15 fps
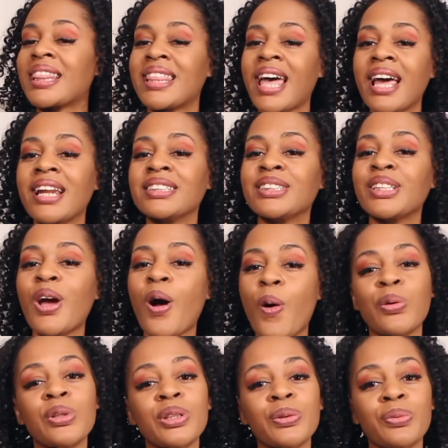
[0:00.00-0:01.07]
That is the
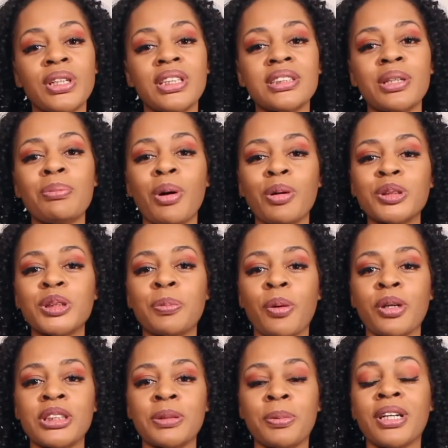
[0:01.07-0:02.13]
only reason most
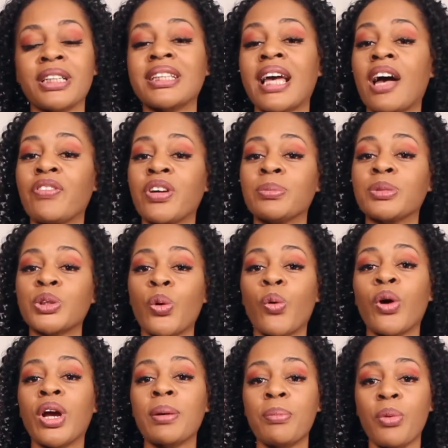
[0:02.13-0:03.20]
sportsbooks have him
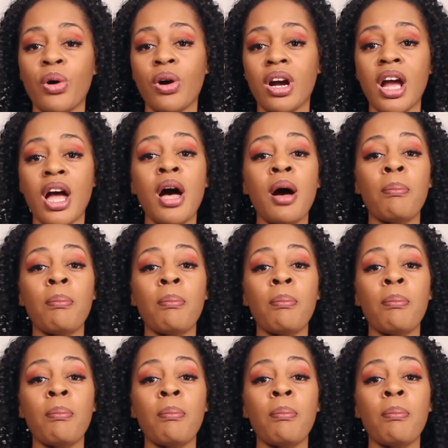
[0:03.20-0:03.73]
scoring more.